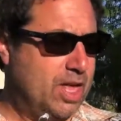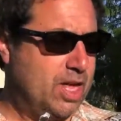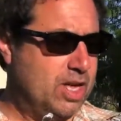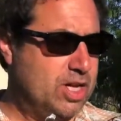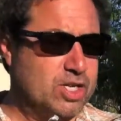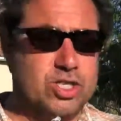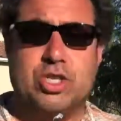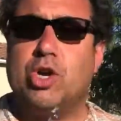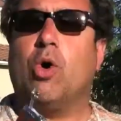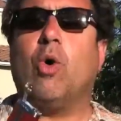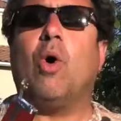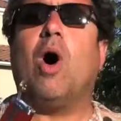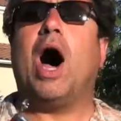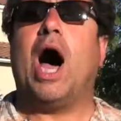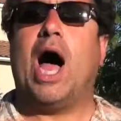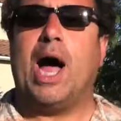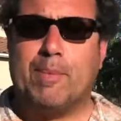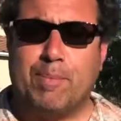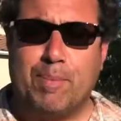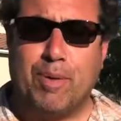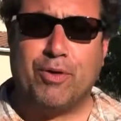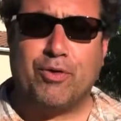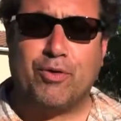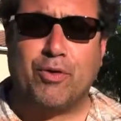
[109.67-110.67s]
So I
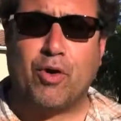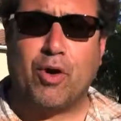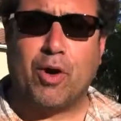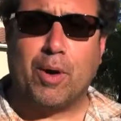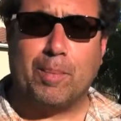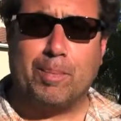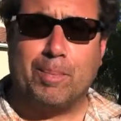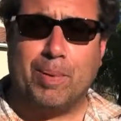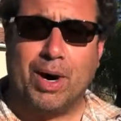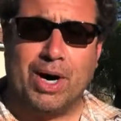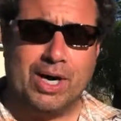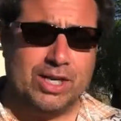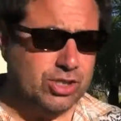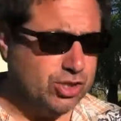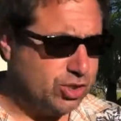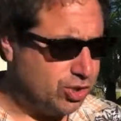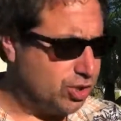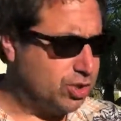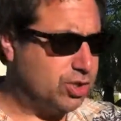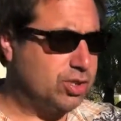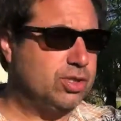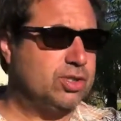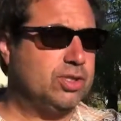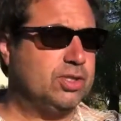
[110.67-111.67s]
prefer
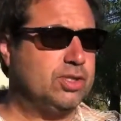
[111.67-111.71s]
punch.